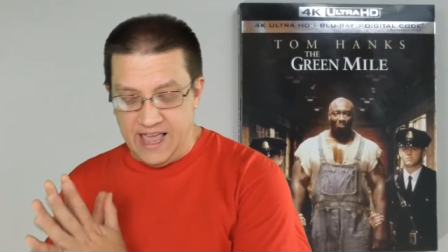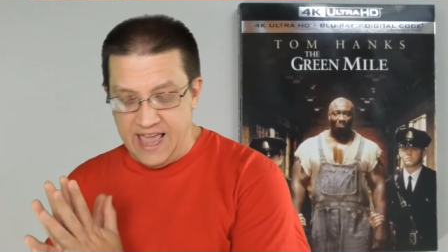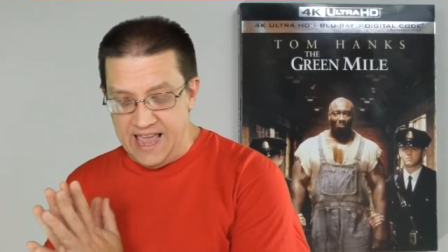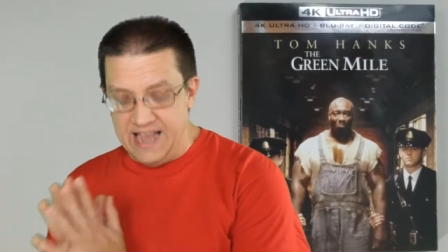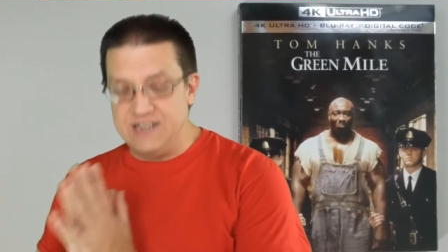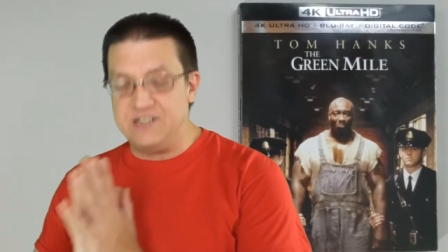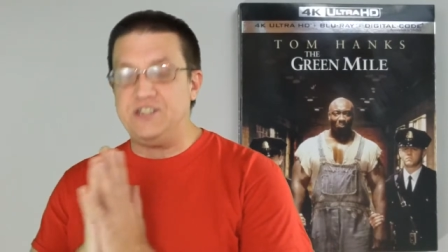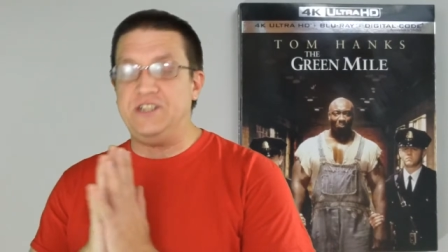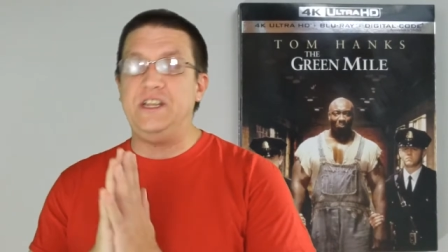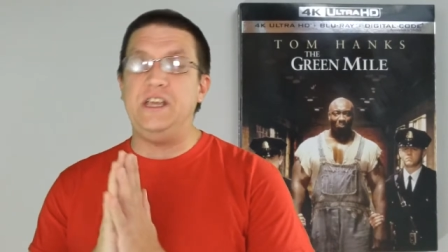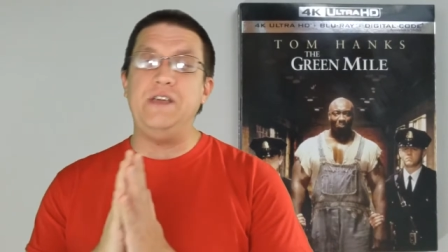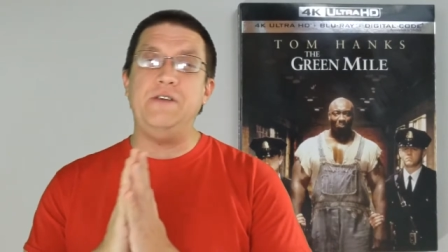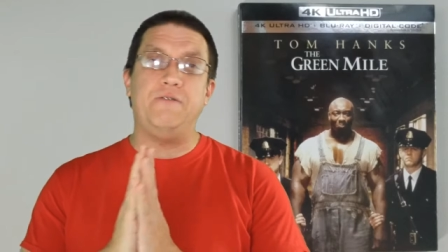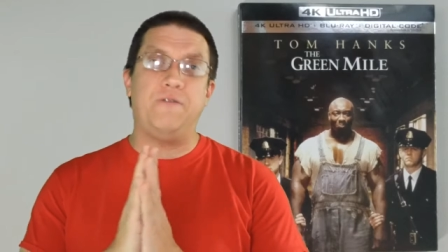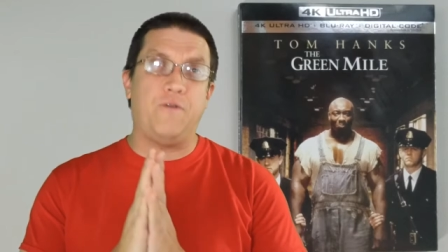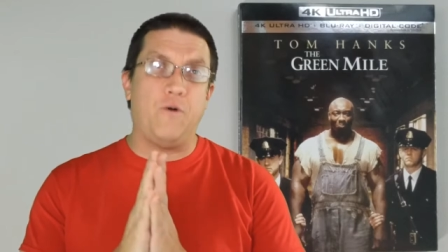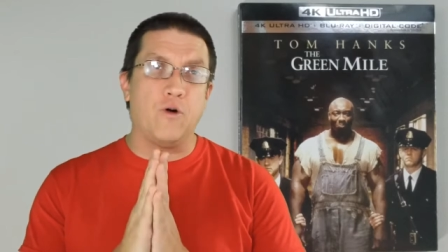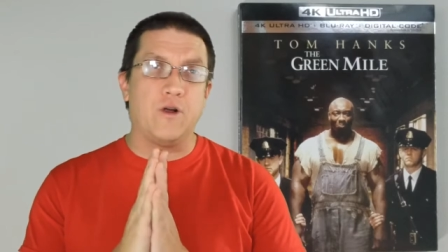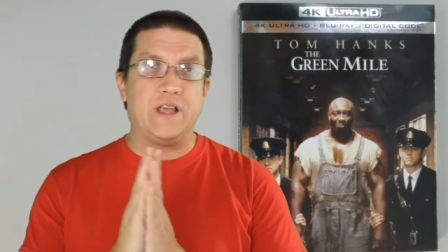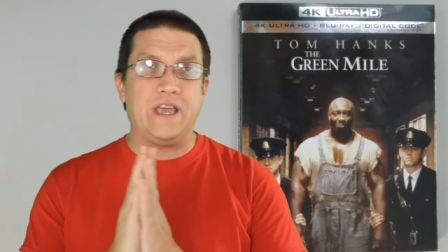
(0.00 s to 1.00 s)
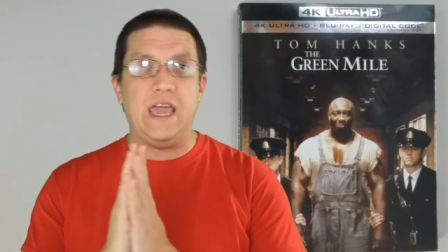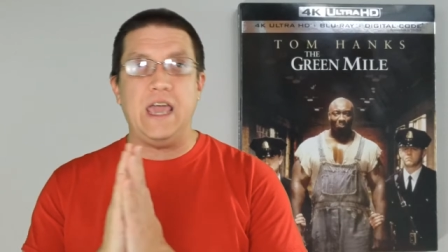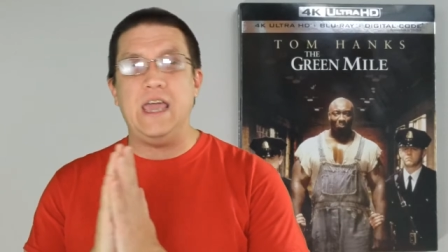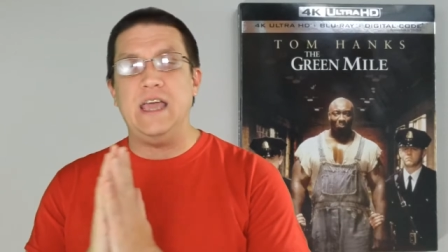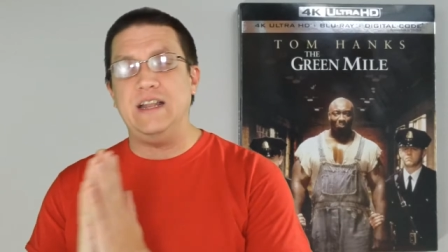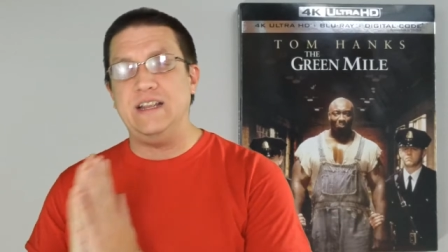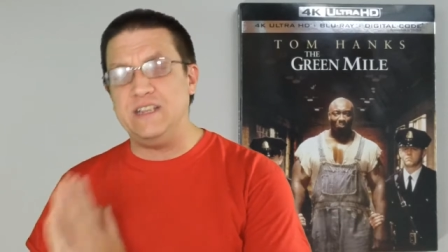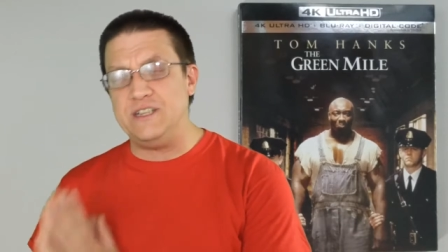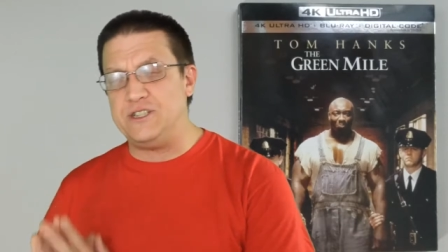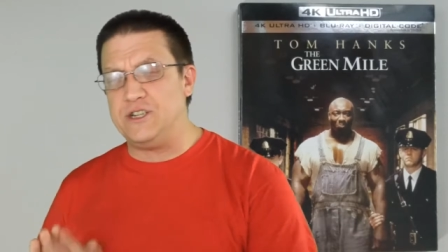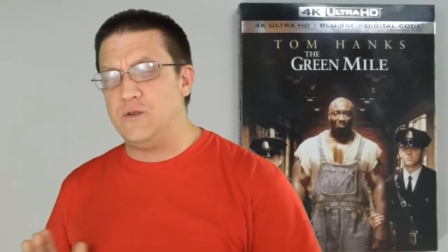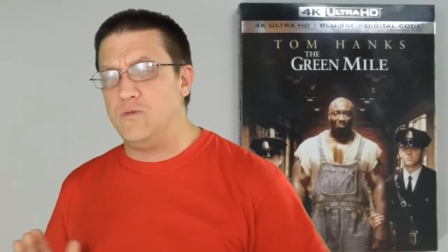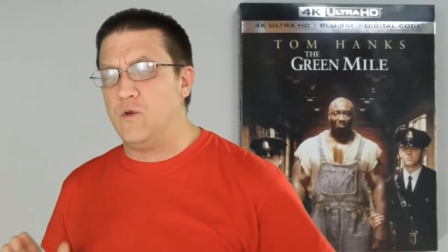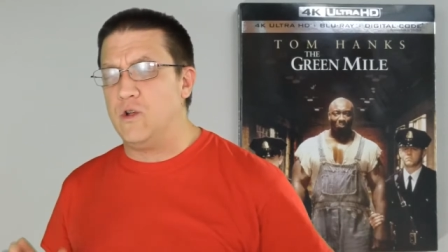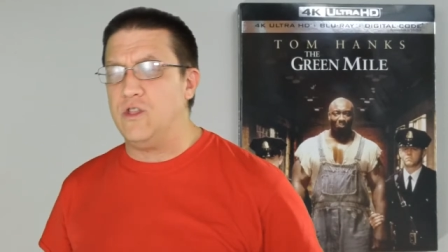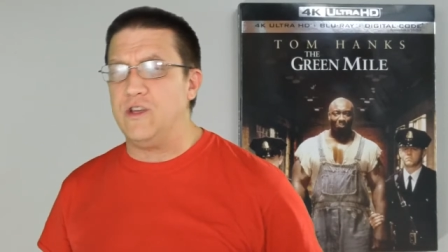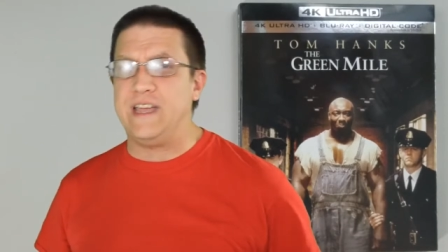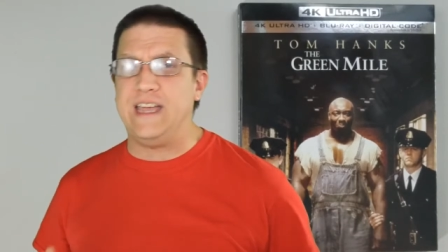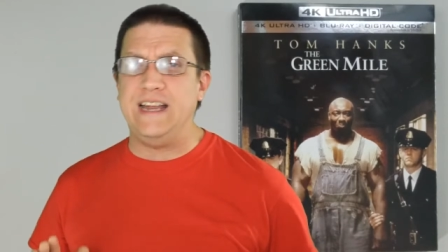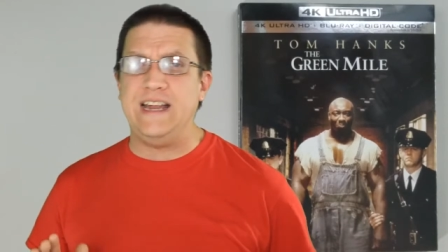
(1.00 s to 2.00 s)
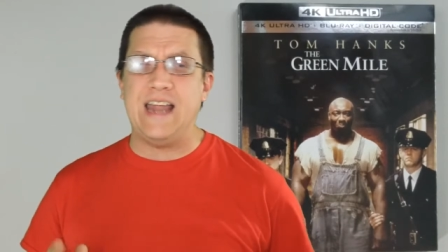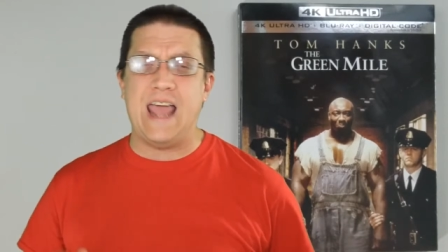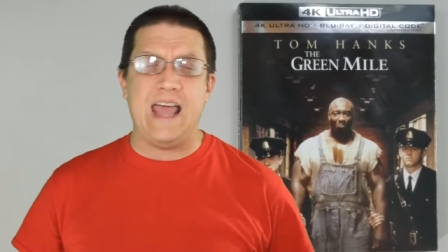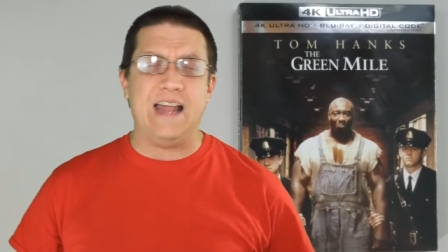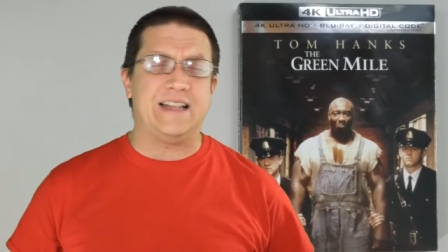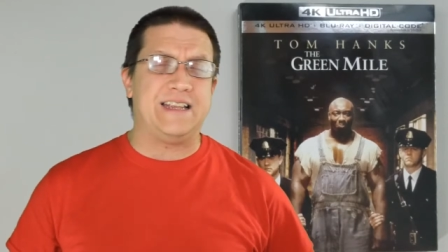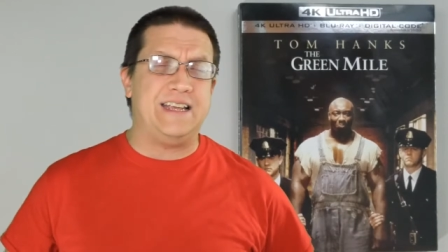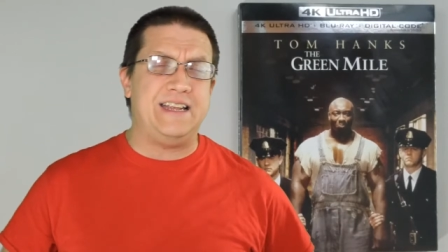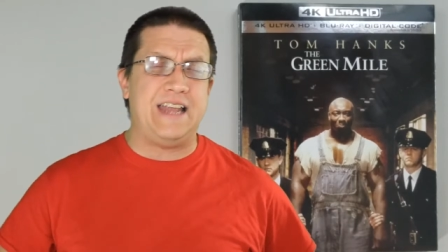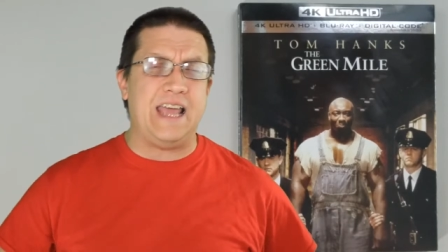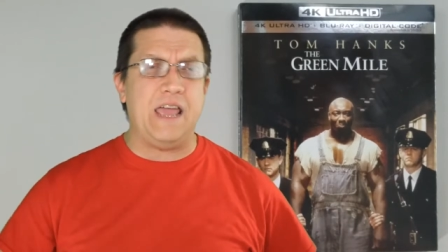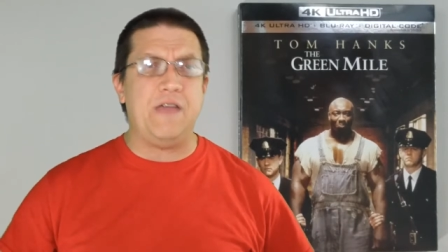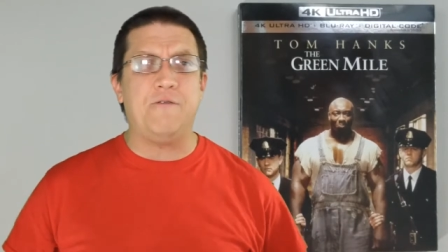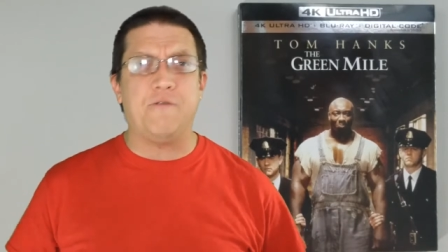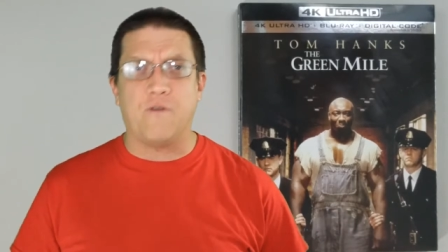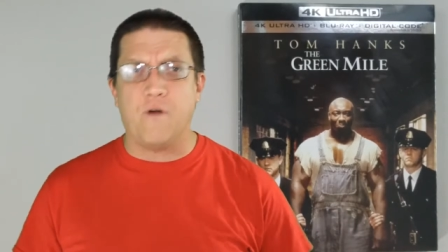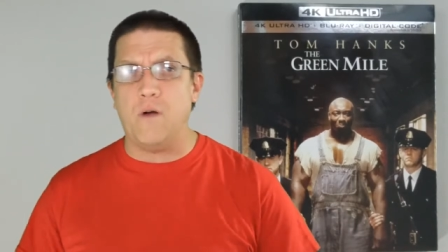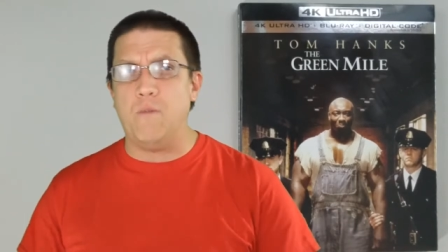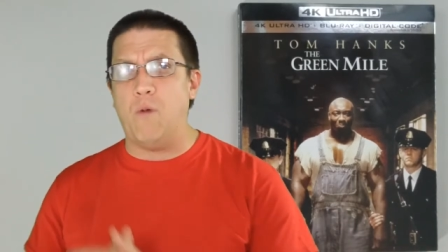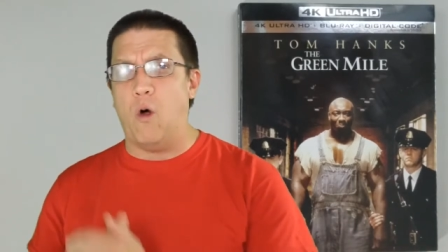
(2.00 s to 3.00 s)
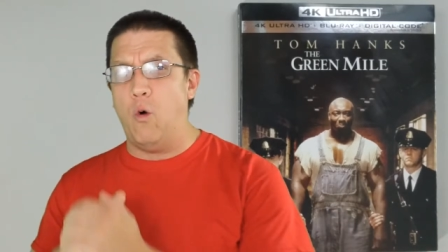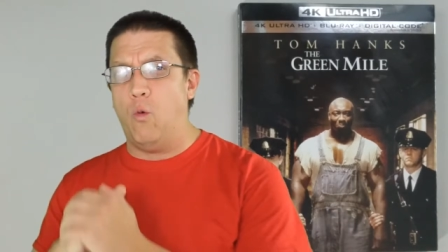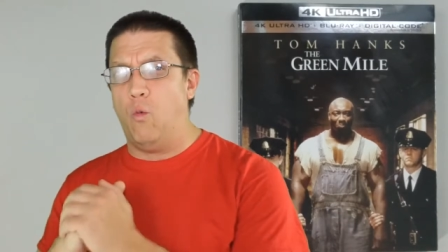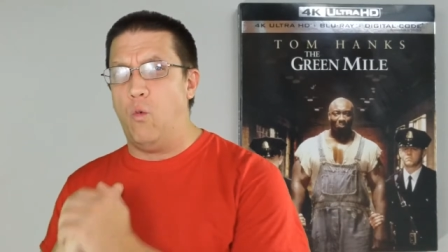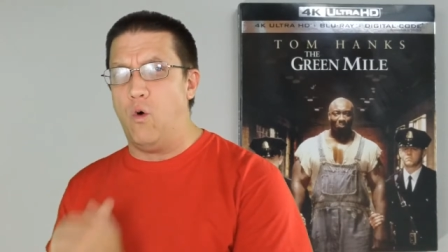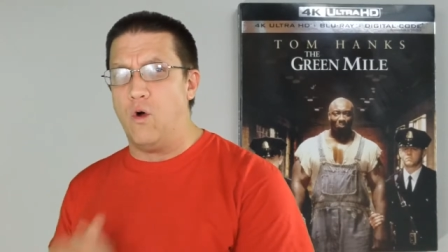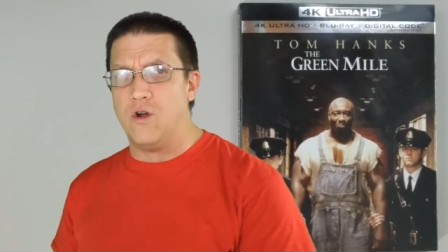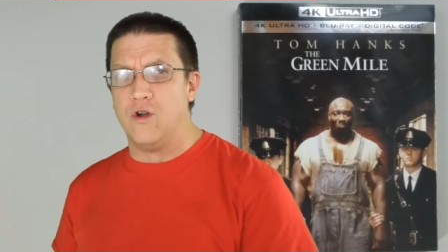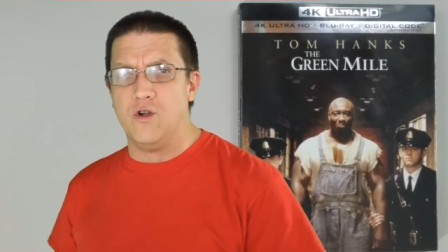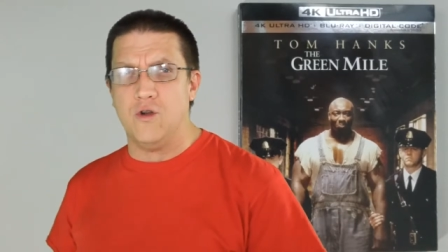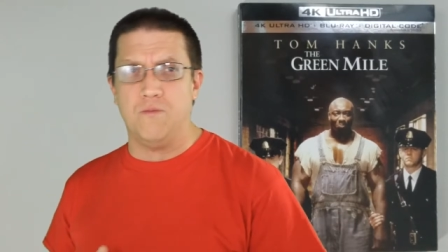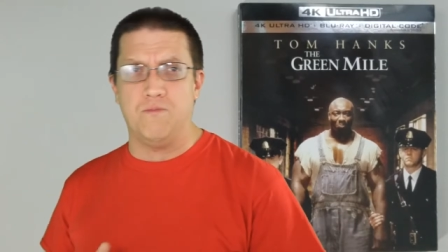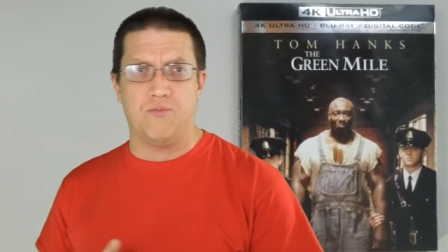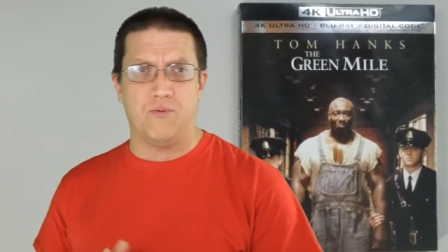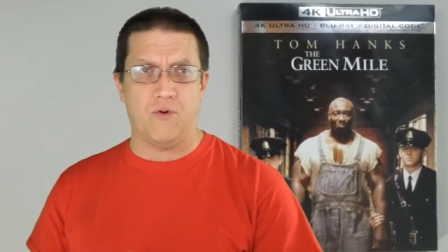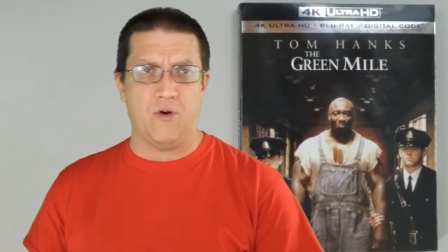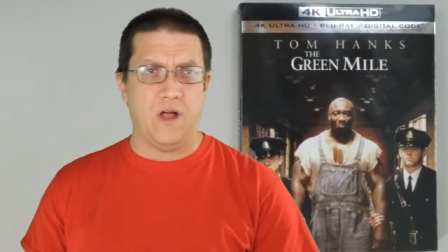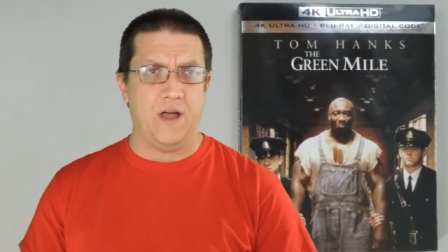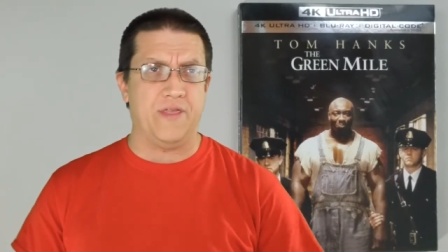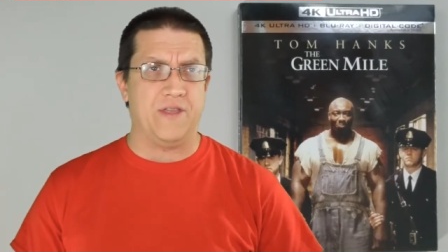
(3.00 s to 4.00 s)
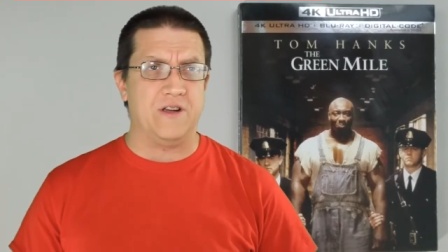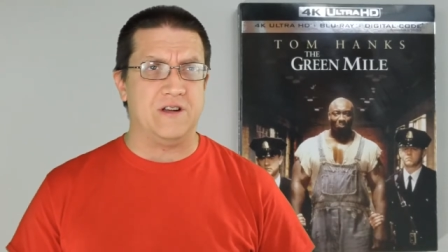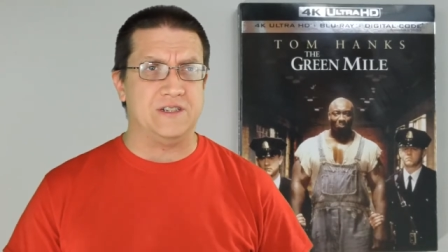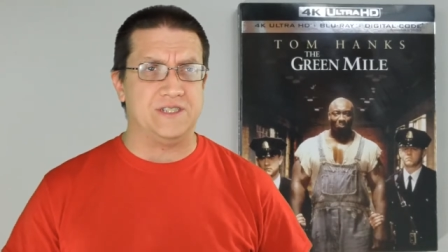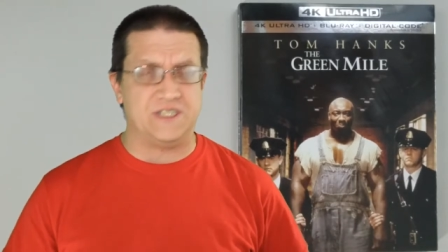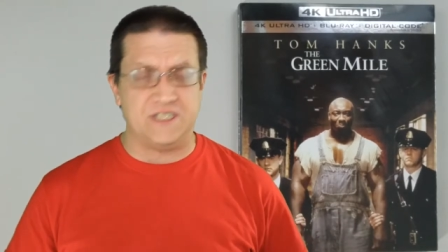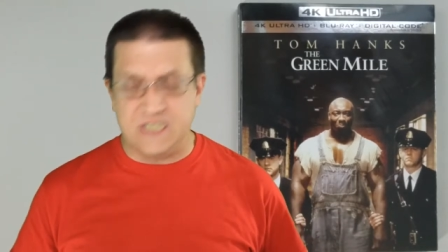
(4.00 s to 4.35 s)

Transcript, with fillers: H D four K edition we're looking at today from Warner Brothers.